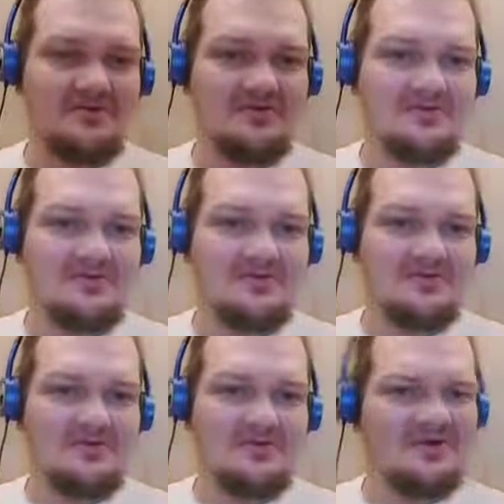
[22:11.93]

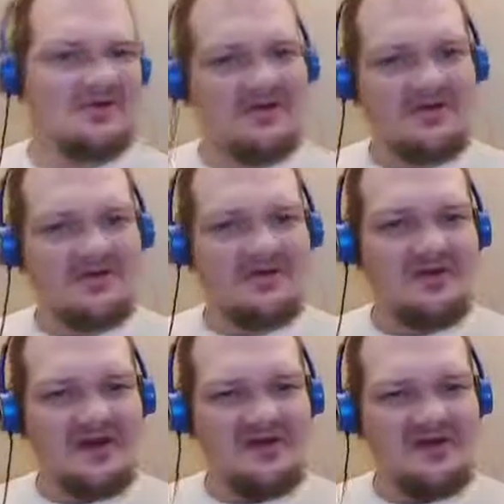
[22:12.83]

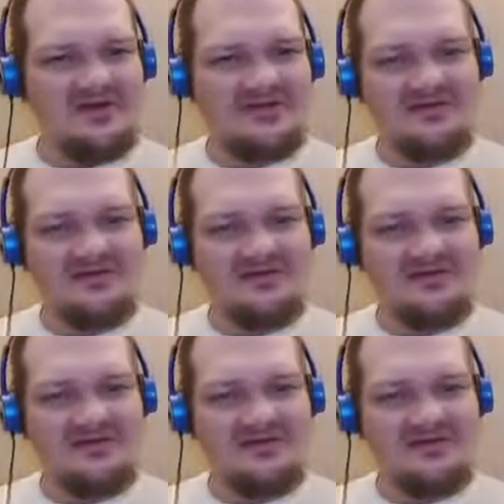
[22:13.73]
(silent)